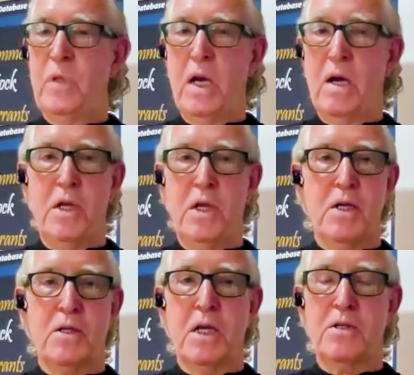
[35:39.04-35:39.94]
yeah, you
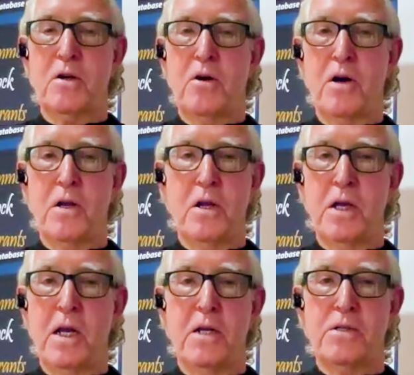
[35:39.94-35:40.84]
just get started.
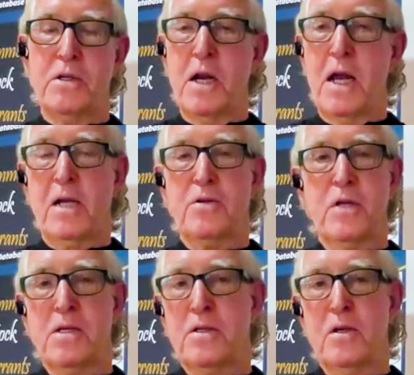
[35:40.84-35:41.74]
You get instant
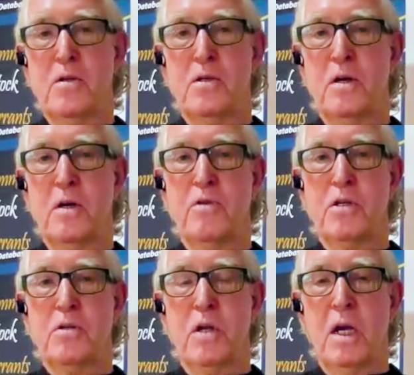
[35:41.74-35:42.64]
access to the
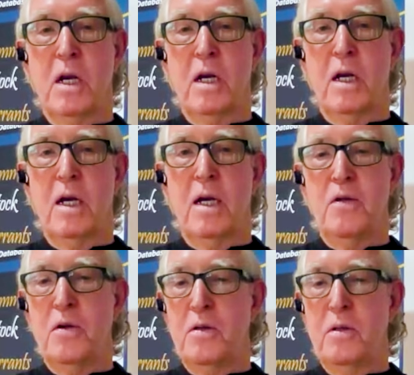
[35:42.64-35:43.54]
service, and
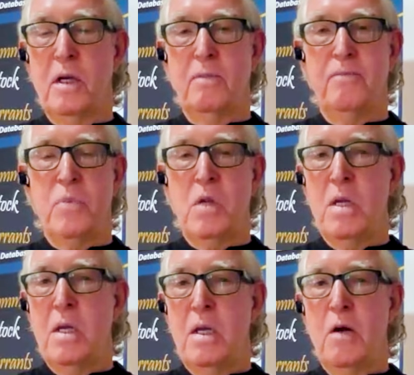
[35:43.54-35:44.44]
you'll
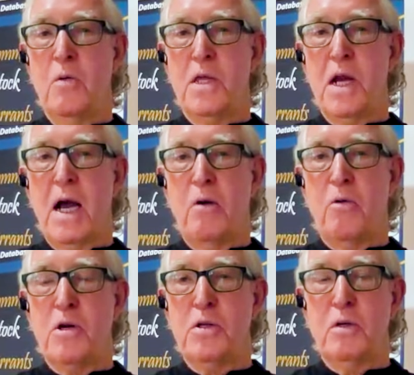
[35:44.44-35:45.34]
within
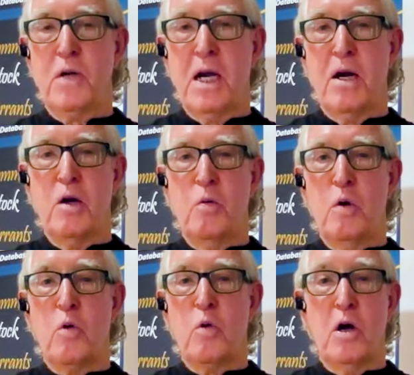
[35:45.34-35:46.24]
hours you'll kind of know
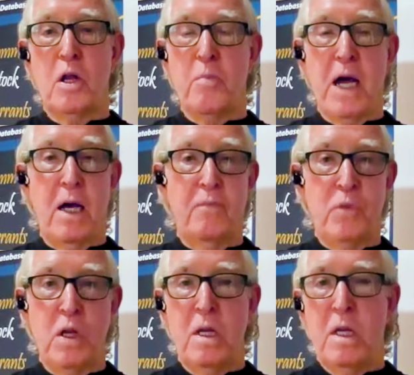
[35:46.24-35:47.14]
what we're all
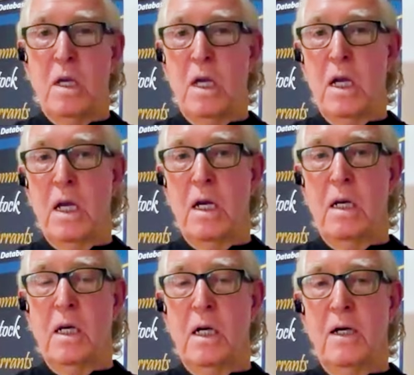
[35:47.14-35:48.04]
about.
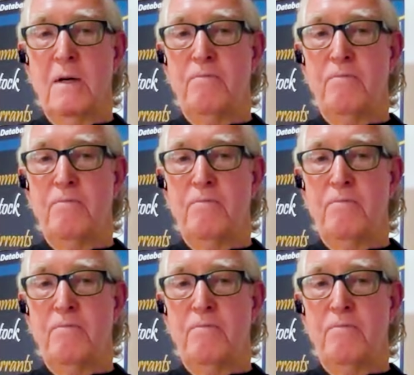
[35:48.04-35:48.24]
And